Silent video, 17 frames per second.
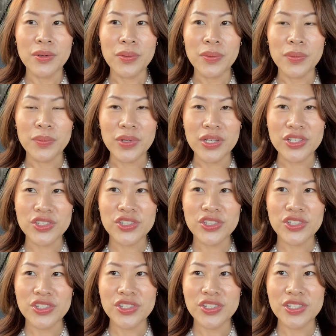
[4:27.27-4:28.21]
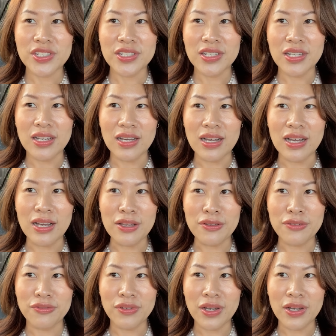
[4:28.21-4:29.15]
which
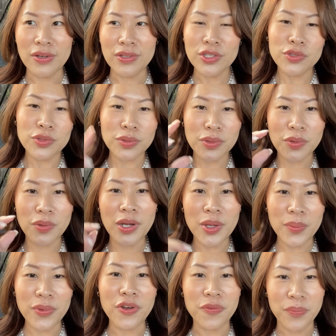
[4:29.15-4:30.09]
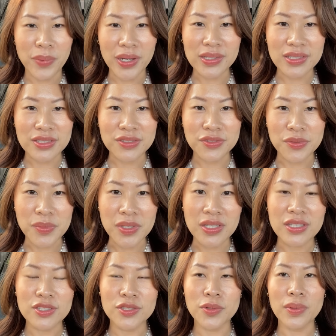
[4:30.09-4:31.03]
I found it took quite a bit of practice for
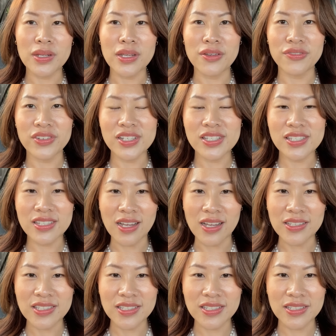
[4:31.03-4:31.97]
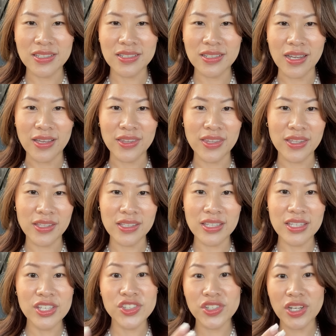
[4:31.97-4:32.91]
me. So when I first started, I think
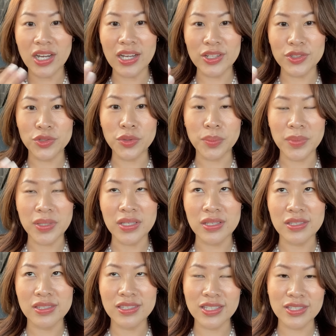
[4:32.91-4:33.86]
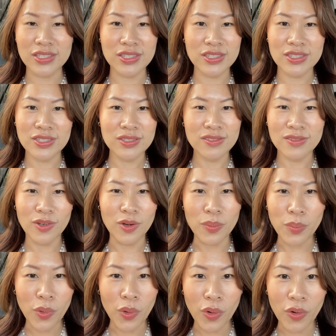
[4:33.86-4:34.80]
each eye took me 6
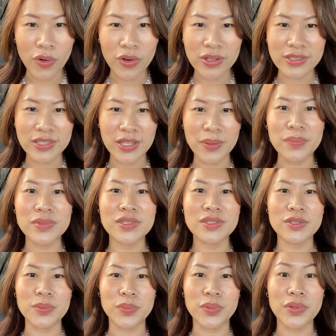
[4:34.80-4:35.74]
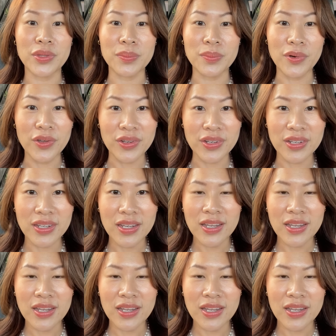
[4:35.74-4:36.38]
or more attempts to put them on.